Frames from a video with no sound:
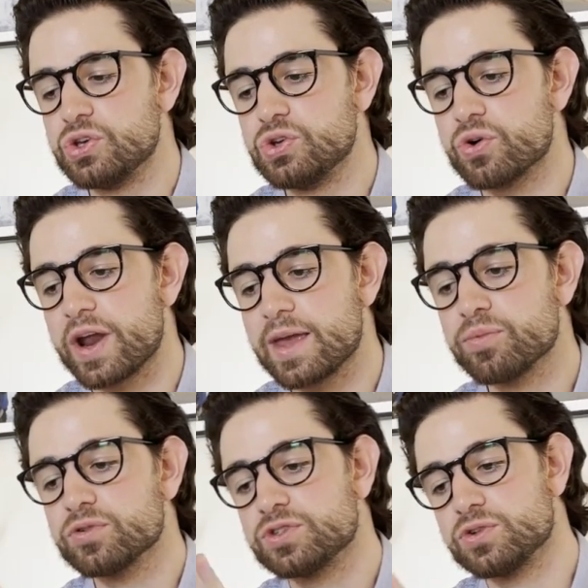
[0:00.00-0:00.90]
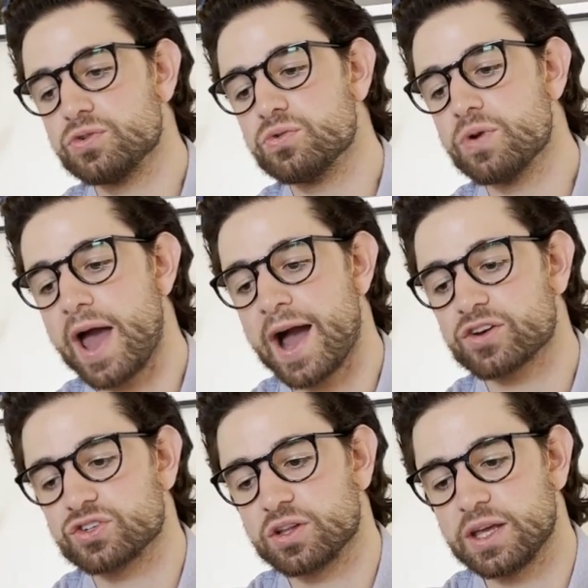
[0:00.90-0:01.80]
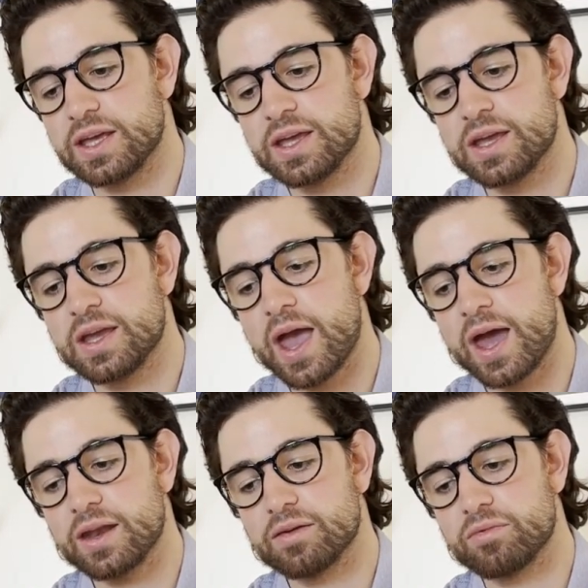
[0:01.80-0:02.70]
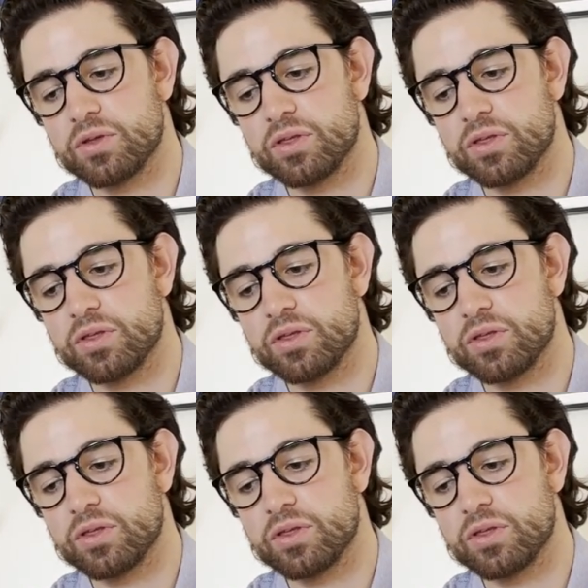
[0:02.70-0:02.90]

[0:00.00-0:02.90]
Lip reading: you're able to actually get